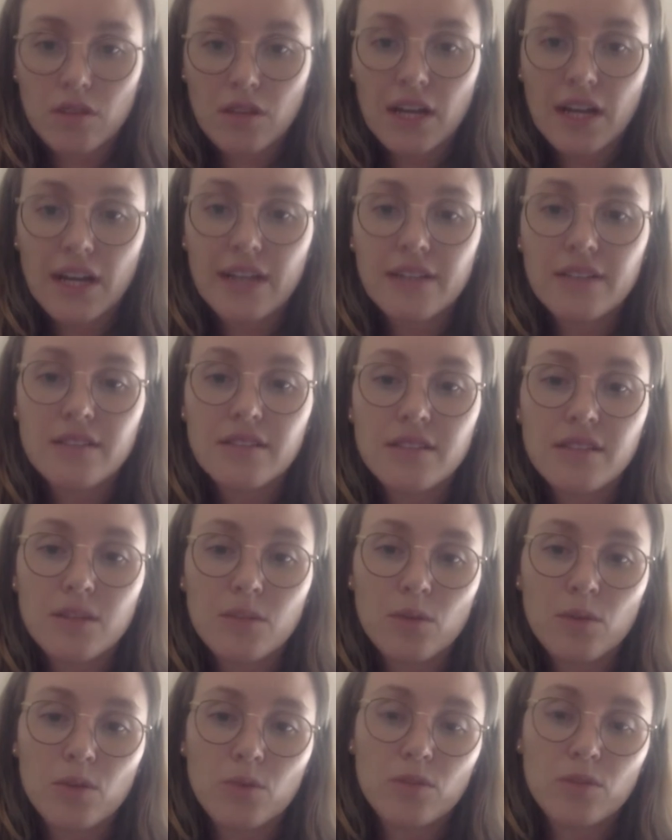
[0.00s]
clients
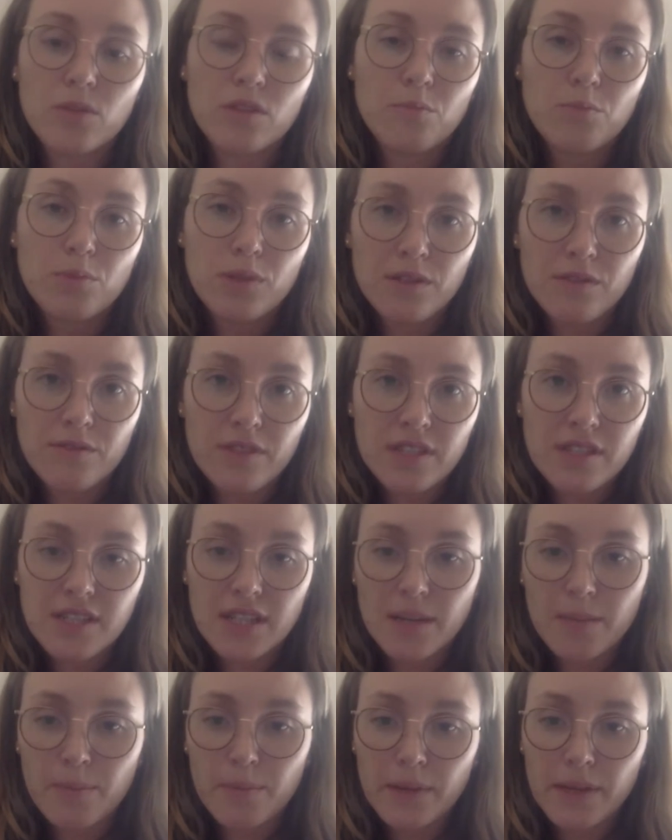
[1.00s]
that work with the previous
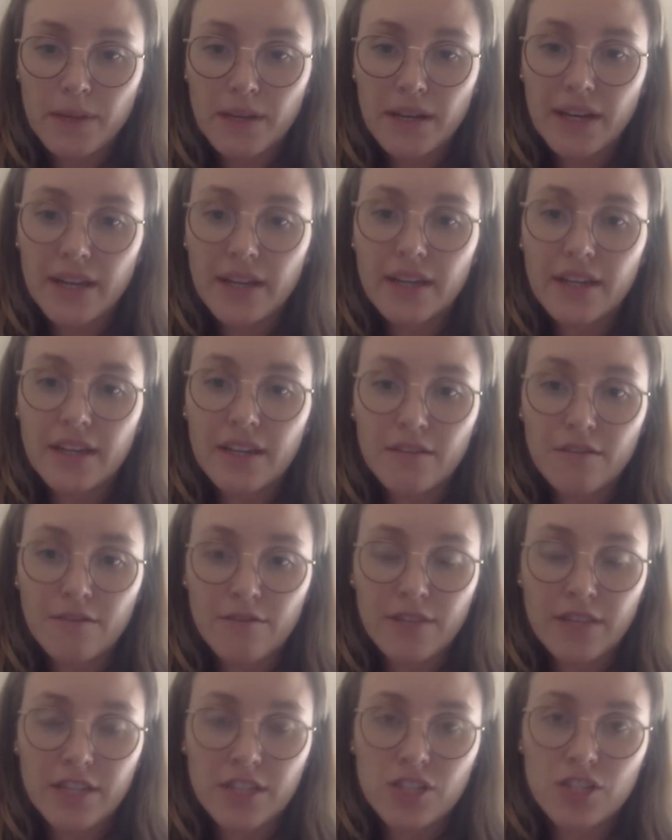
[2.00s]
API can
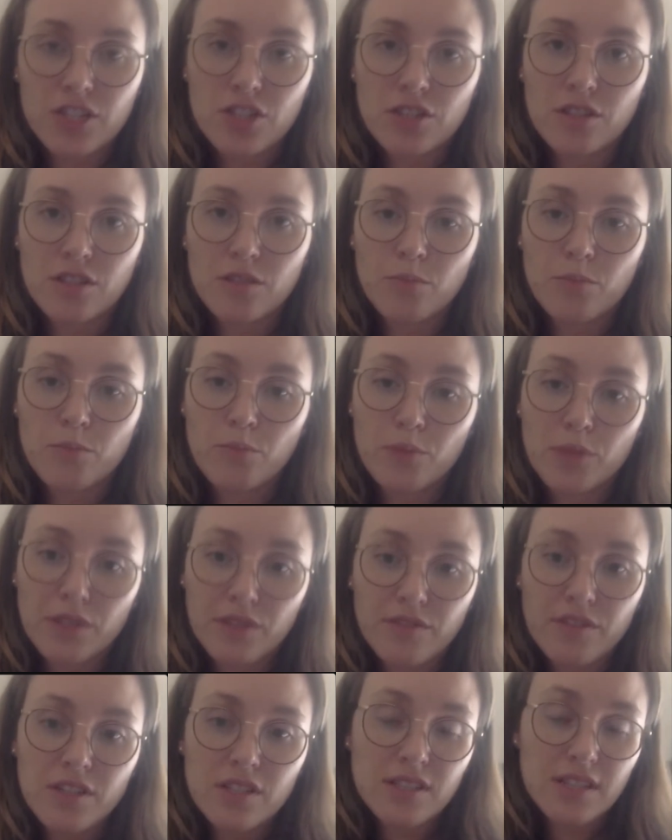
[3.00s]
fetch the
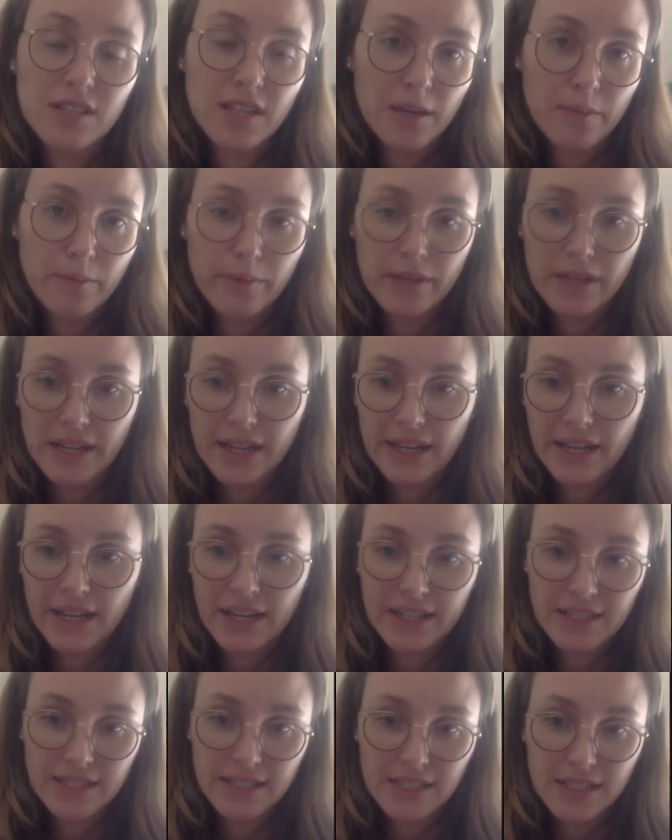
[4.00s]
previous API
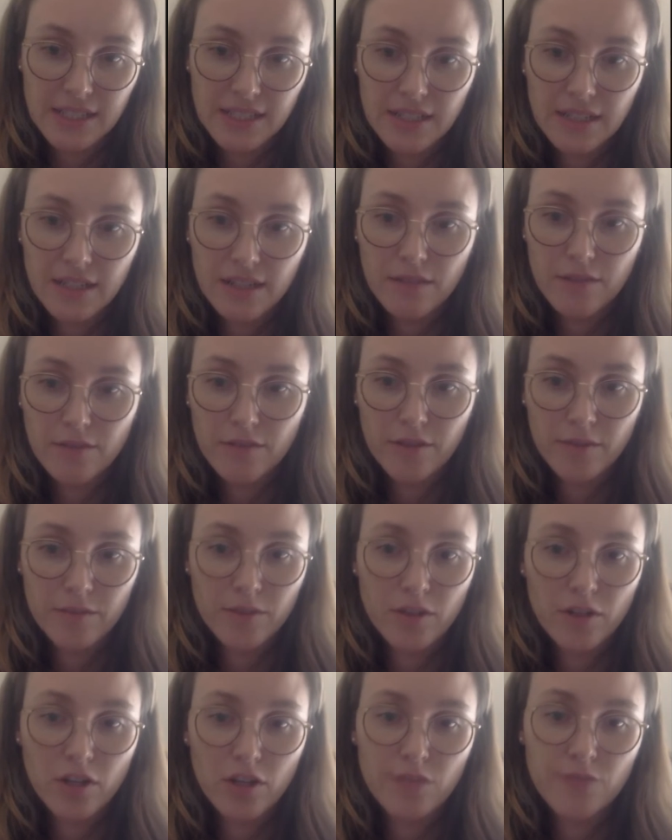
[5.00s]
ID from
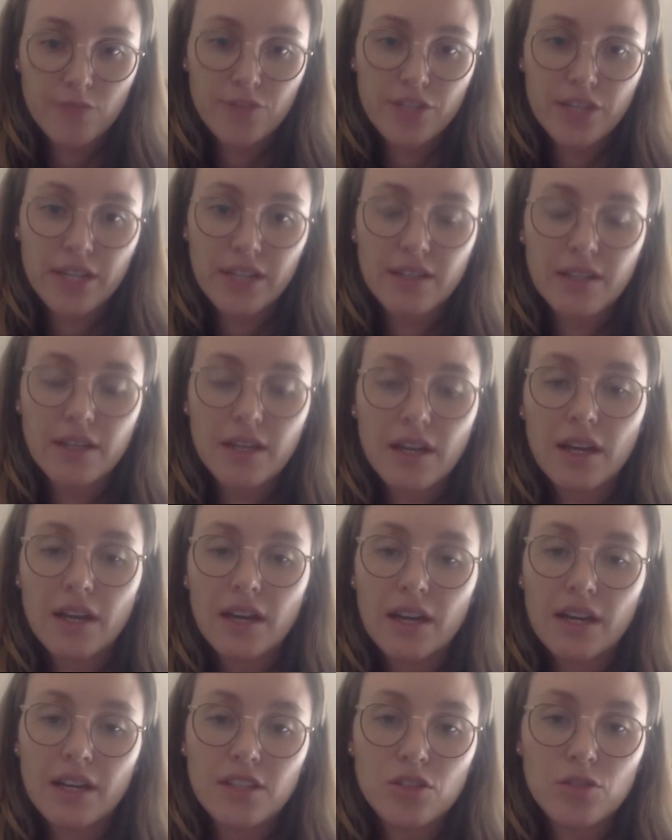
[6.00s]
the object
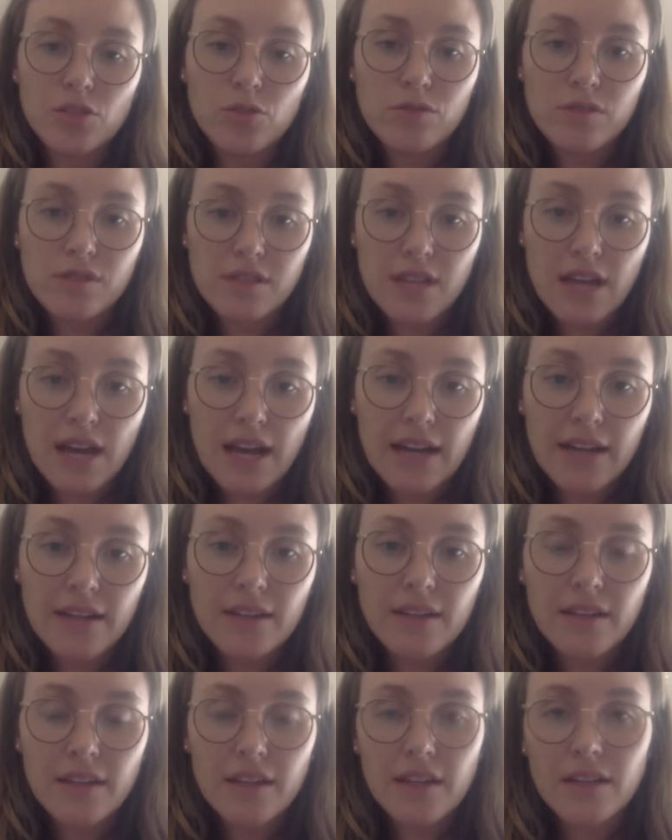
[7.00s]
and use that,
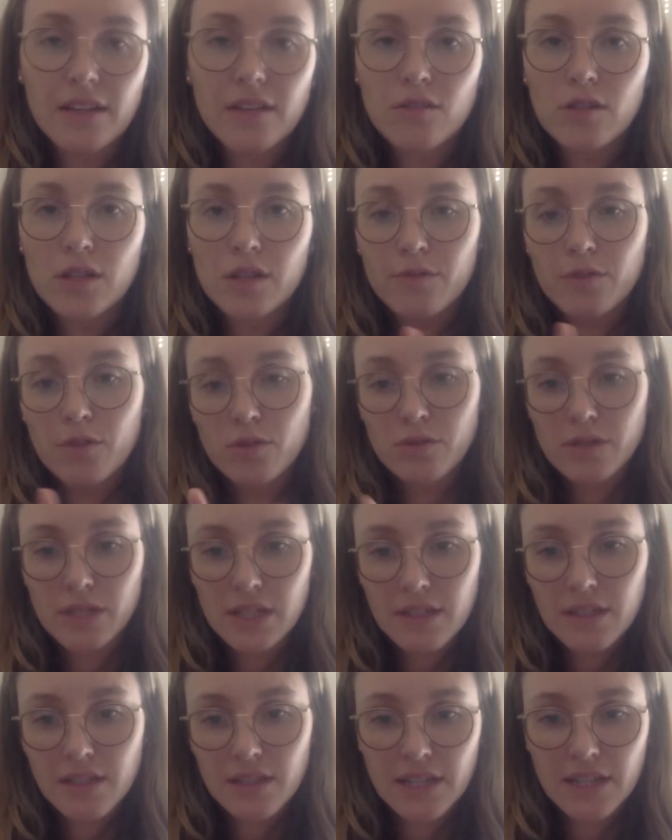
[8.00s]
and
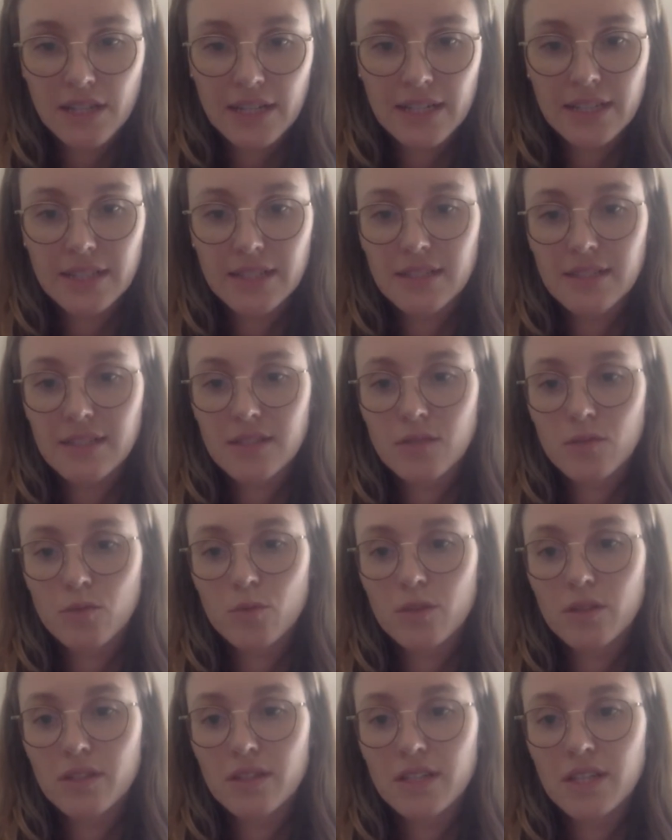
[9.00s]
GraphQL clients
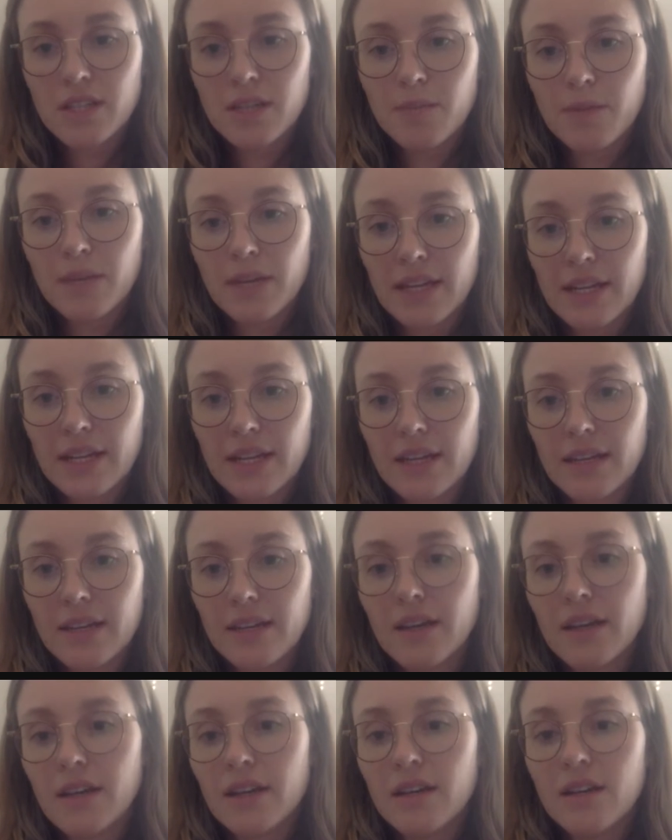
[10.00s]
will keep
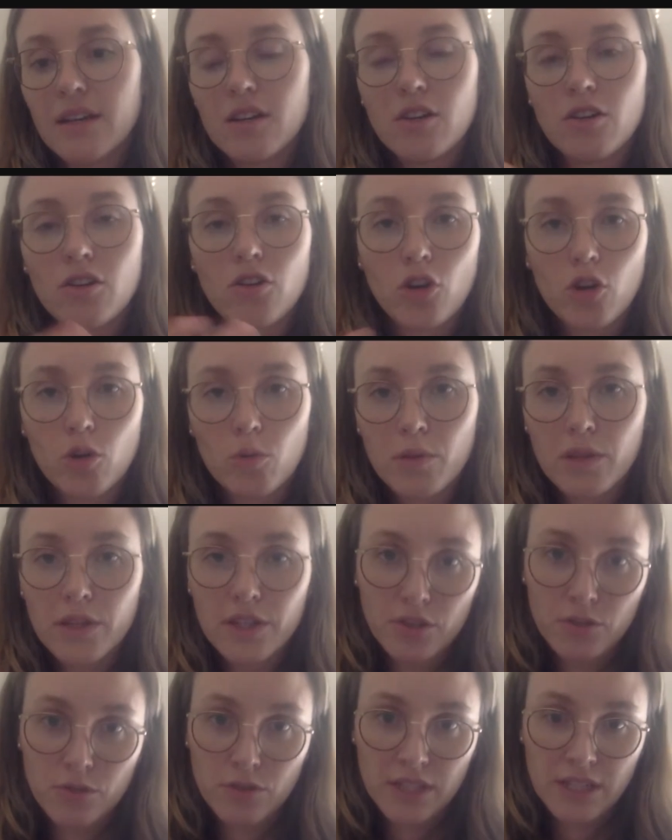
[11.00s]
getting a
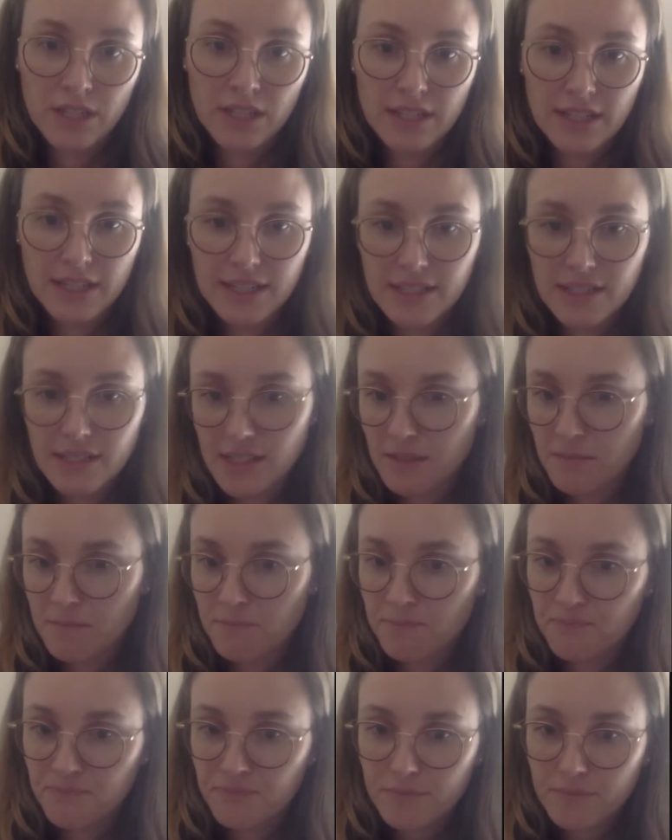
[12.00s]
globally unique ID.